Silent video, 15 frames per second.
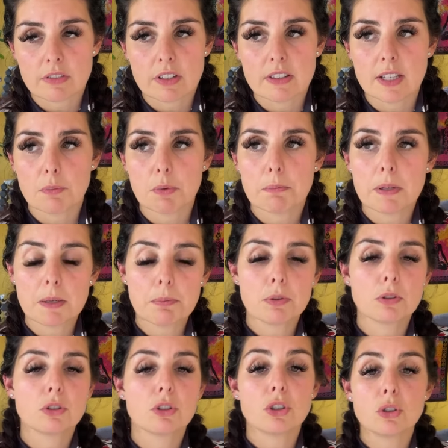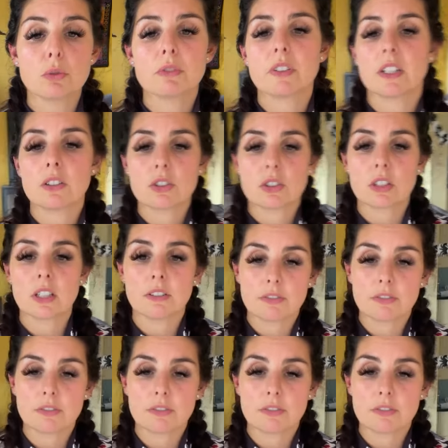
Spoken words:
And then when people do eventually